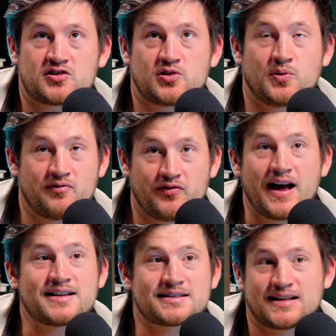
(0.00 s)
to
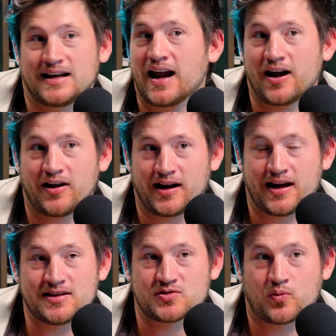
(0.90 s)
invest in
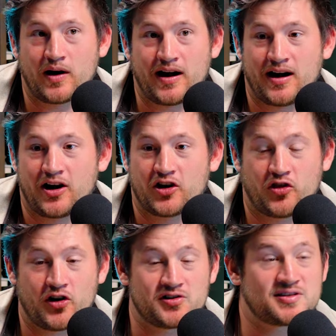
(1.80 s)
areas where
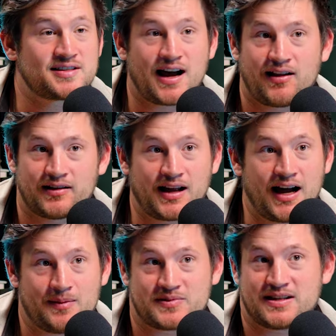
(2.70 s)
there's solid
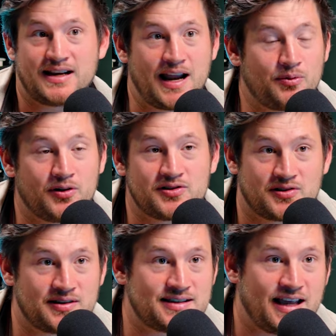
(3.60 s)
comps, the neighborhoods are
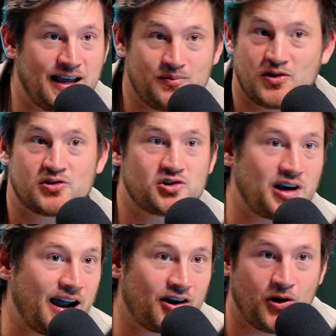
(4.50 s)
the same, they're
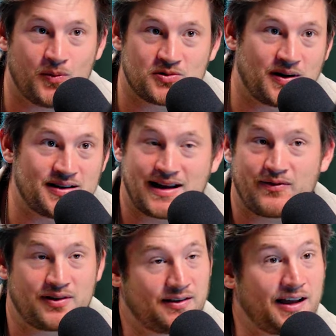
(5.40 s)
tract homes where it's
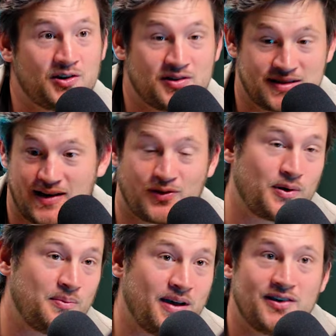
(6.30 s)
everything like you just said,
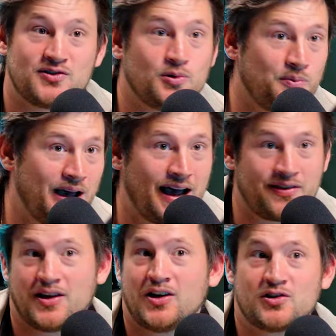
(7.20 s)
three bed, two bath,
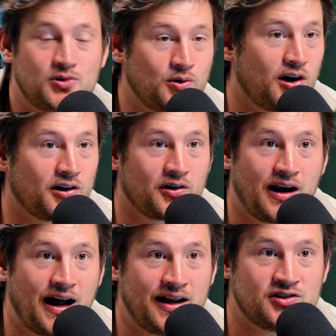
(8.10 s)
two car
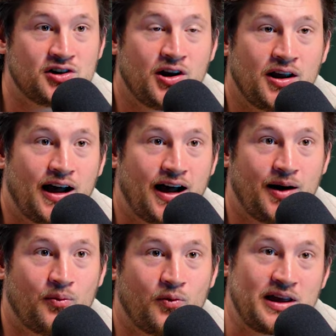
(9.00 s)
garage.
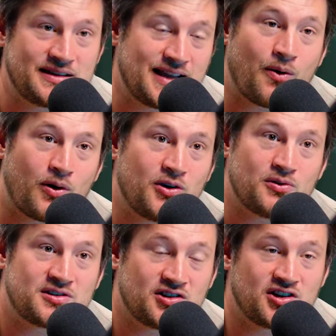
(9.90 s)
Um, is that where you
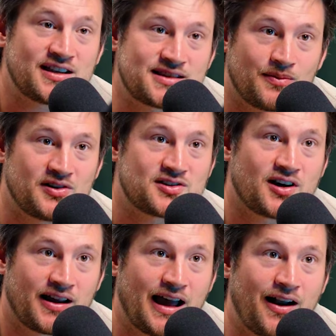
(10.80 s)
would suggest somebody
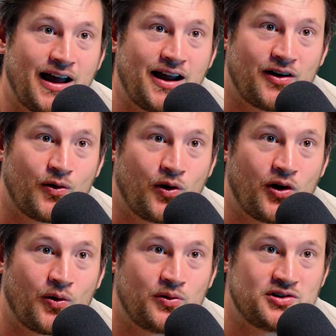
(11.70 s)
starting out at,
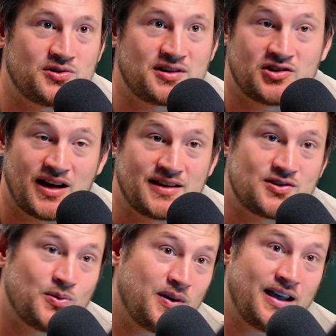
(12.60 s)
or would you suggest
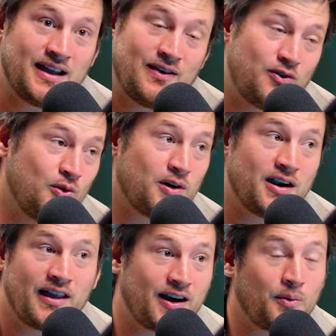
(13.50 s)
yeah. doing it if you were
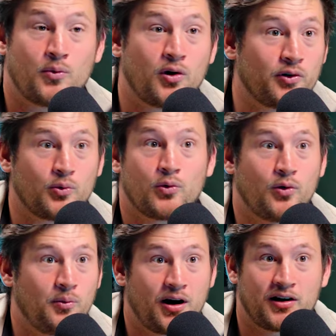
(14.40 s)
in like a more of a
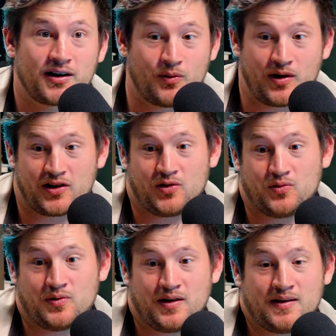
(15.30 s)
rural market where you